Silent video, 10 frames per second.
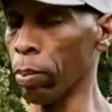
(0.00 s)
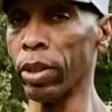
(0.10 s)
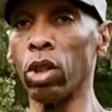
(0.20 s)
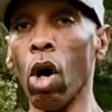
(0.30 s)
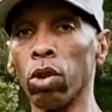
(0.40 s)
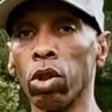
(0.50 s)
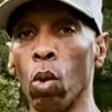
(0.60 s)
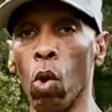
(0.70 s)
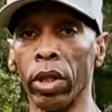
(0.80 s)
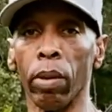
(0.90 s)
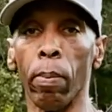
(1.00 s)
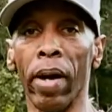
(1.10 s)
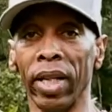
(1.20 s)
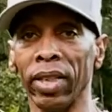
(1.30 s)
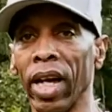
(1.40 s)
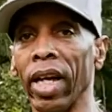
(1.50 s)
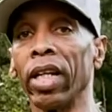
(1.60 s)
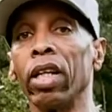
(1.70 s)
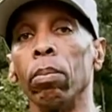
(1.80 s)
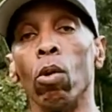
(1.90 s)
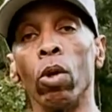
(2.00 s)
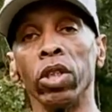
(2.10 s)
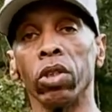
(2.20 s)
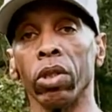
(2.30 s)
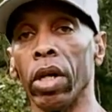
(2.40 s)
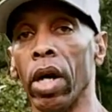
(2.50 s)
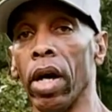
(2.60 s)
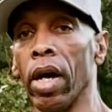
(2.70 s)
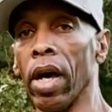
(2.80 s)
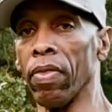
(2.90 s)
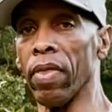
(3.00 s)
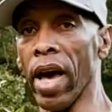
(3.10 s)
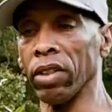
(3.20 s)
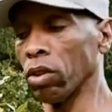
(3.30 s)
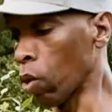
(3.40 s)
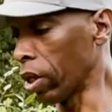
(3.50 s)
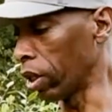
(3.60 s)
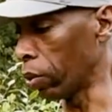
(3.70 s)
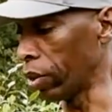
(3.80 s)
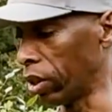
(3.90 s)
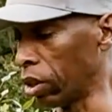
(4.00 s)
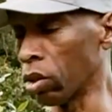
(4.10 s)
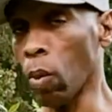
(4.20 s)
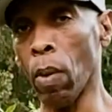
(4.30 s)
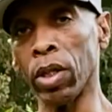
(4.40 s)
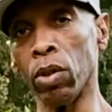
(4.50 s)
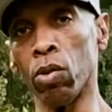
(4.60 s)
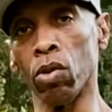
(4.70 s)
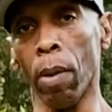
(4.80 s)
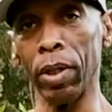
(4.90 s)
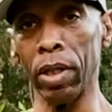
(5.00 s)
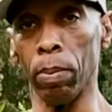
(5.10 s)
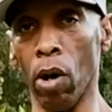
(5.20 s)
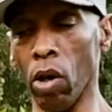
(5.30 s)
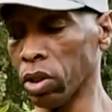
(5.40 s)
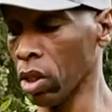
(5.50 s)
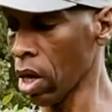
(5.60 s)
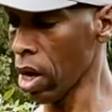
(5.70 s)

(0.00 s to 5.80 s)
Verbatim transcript: but you also want it to maintain good moisture. And that is one of the reasons why we use our peat moss,